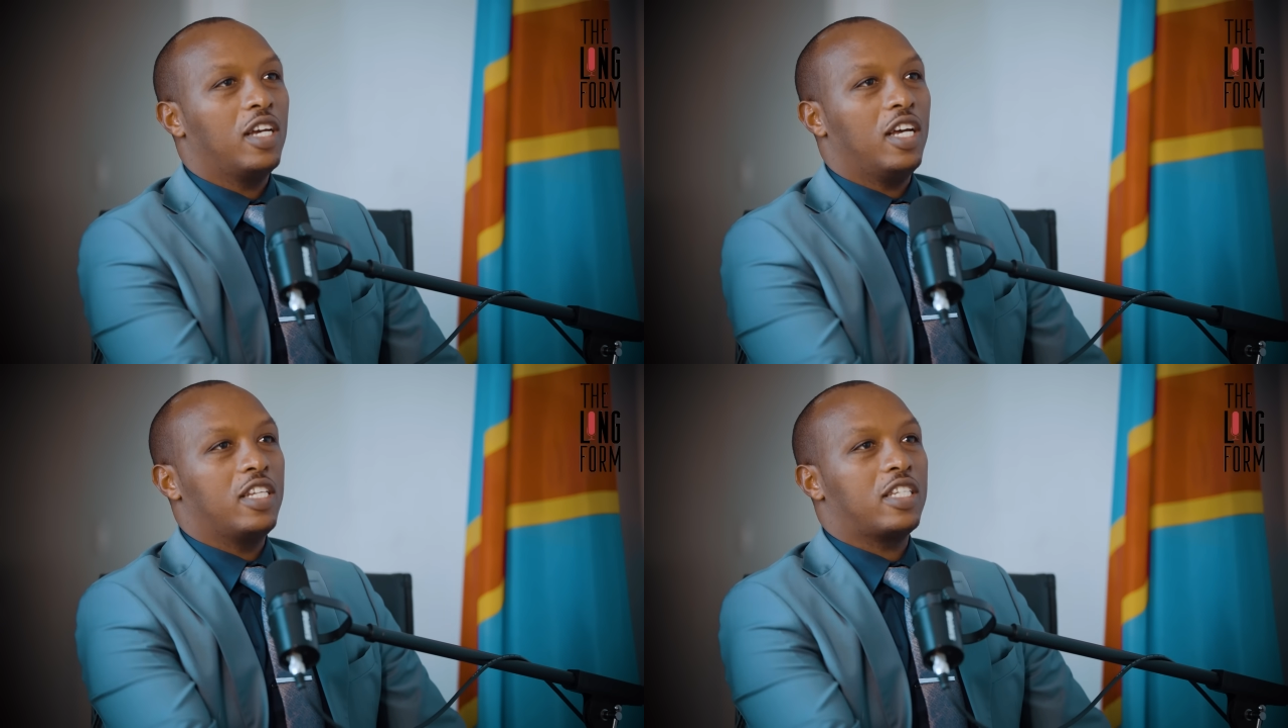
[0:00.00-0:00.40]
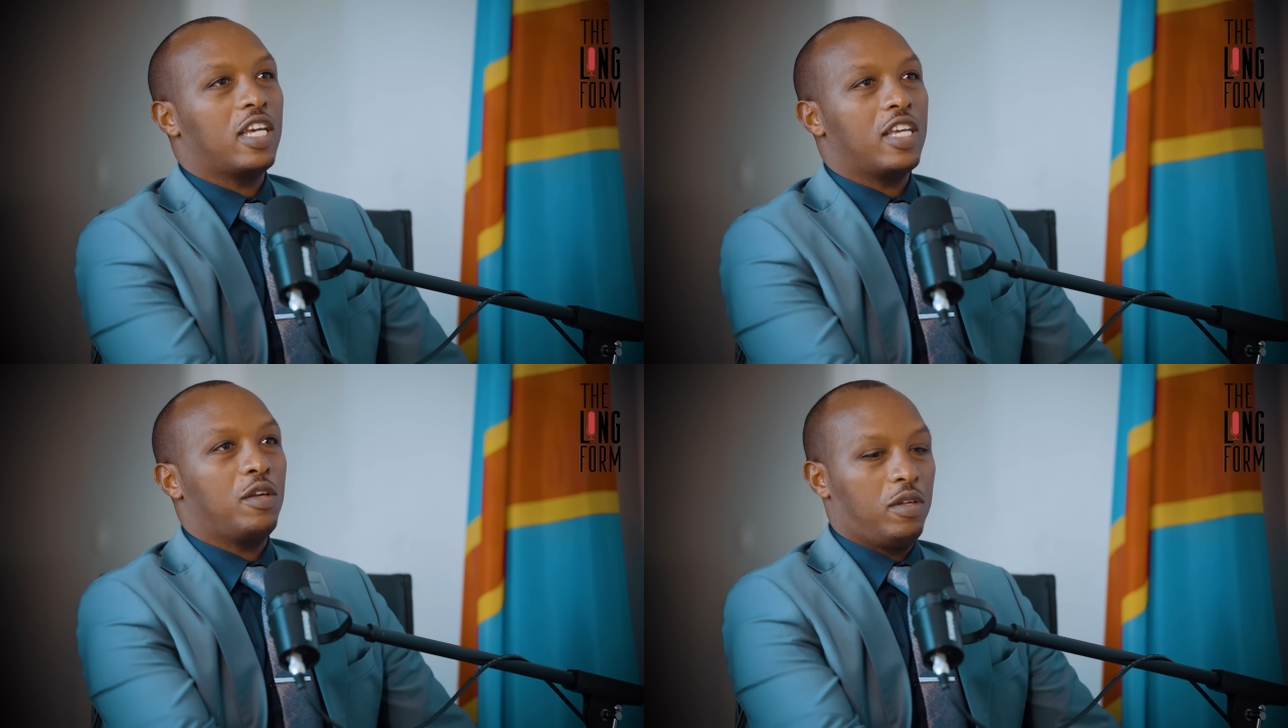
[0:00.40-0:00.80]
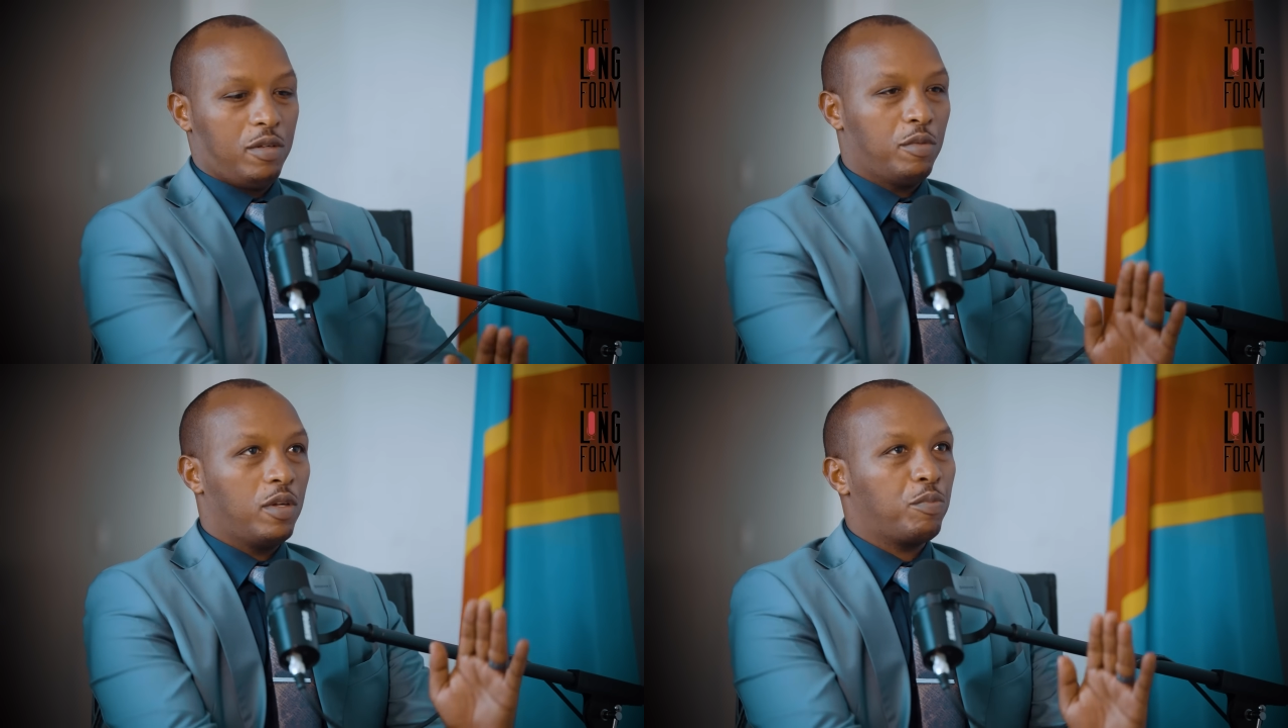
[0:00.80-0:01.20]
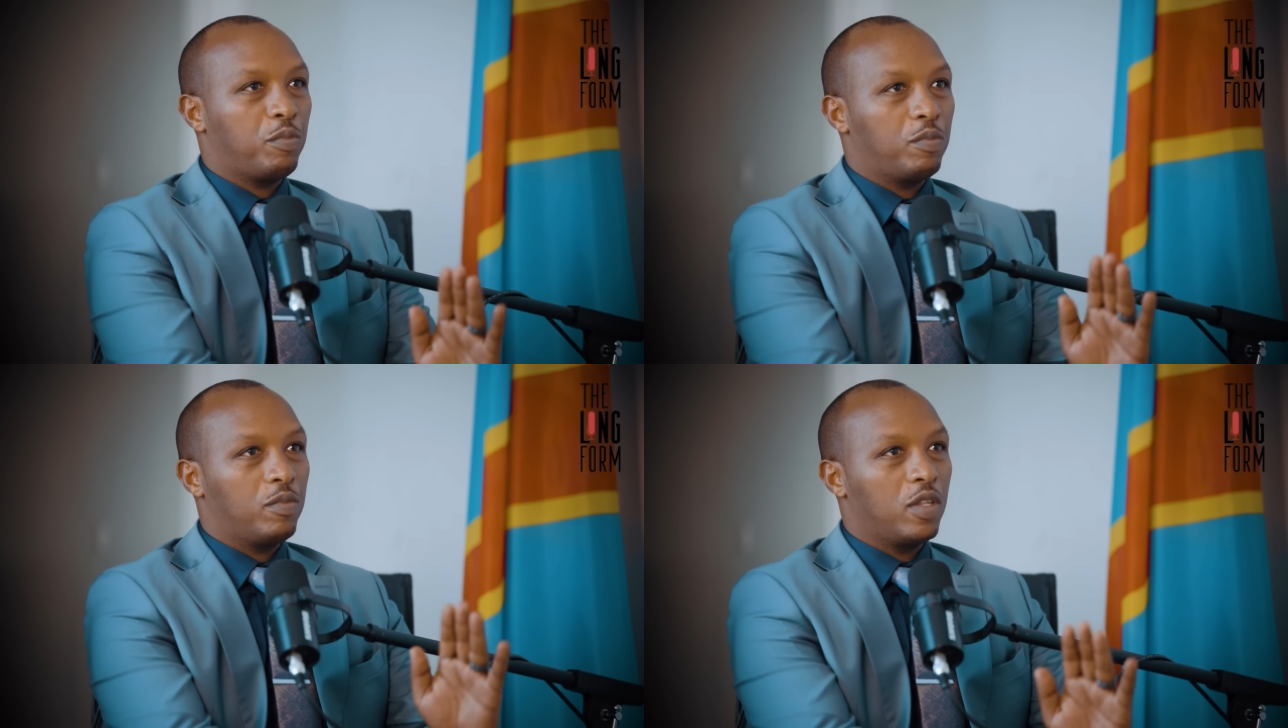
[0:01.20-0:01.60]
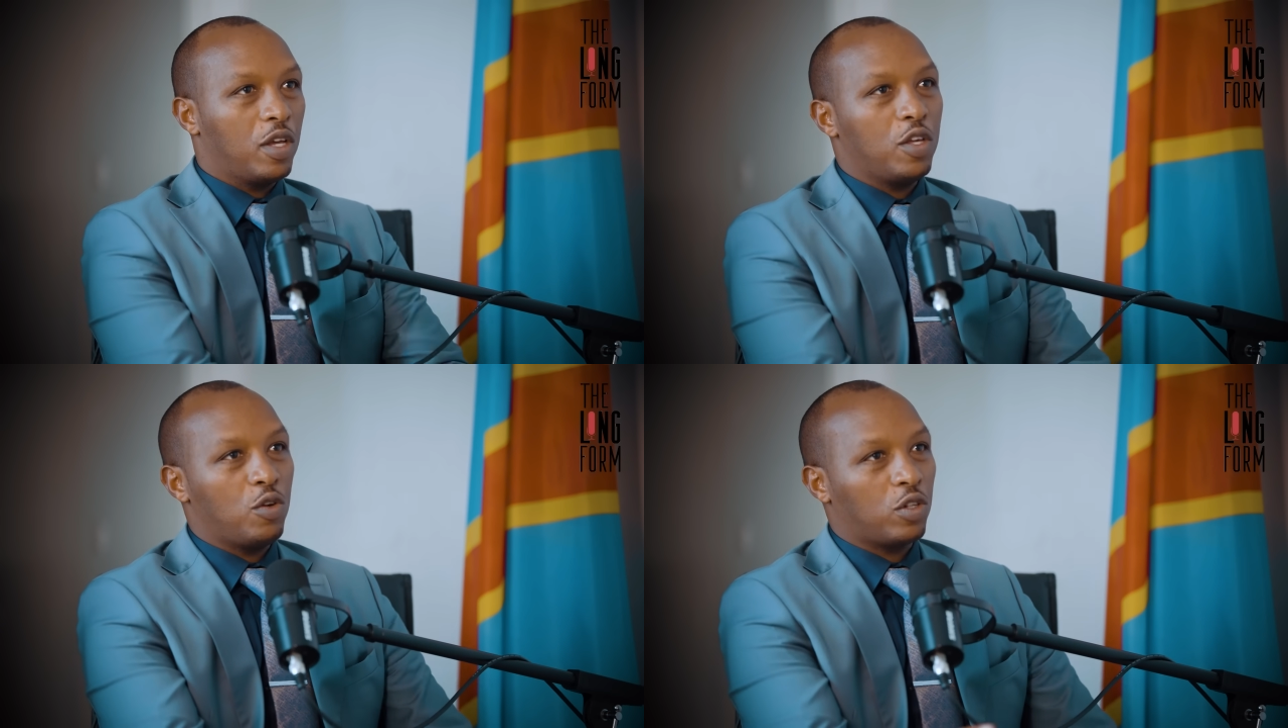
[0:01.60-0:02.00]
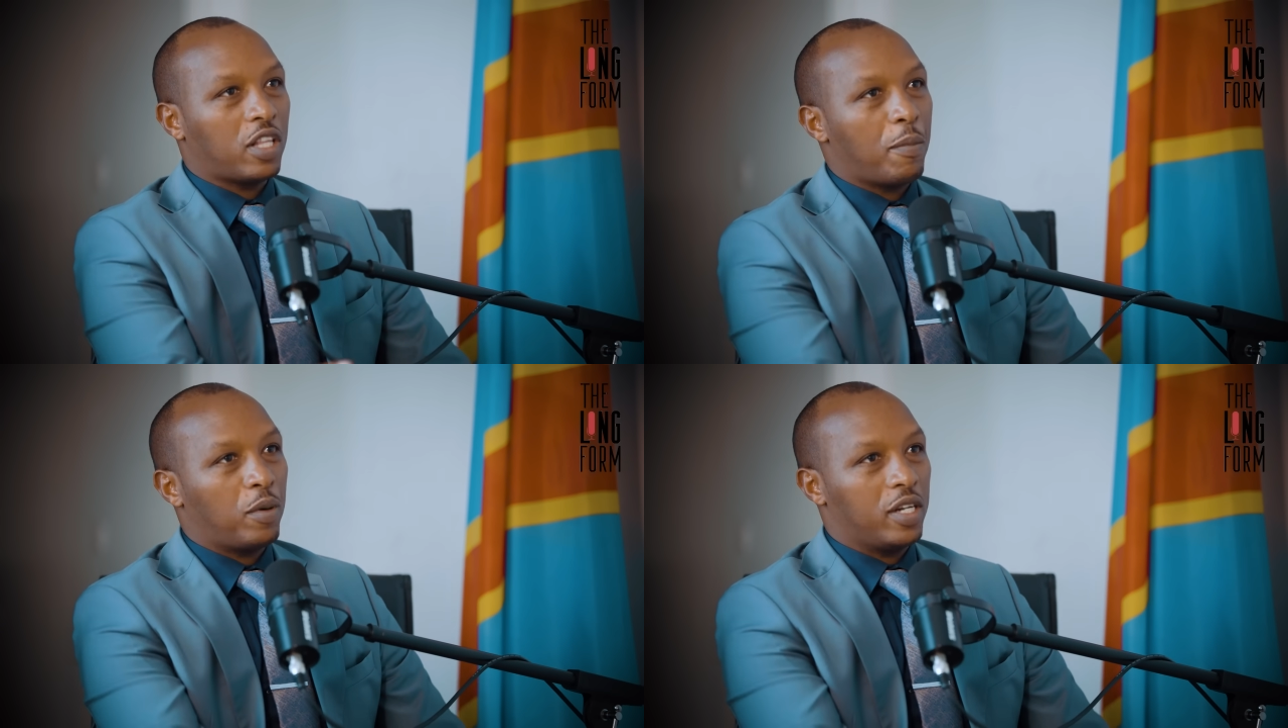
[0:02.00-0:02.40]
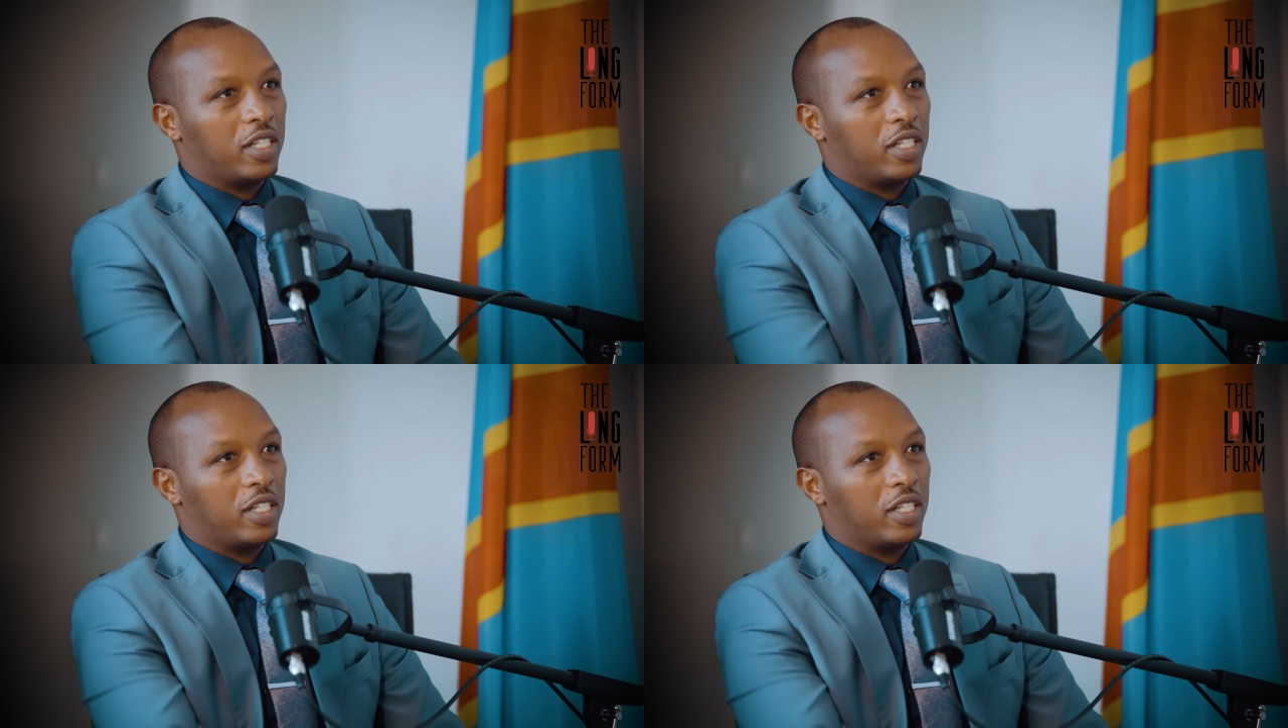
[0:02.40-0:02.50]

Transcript: and say, you know, tap on